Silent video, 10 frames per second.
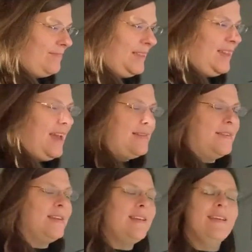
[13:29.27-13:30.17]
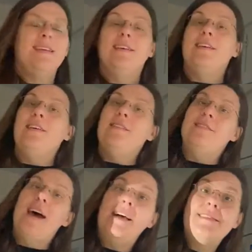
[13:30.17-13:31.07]
Okay,
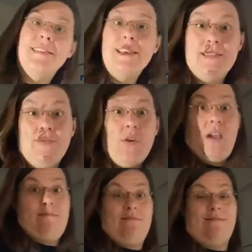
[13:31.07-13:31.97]
that's the easy way.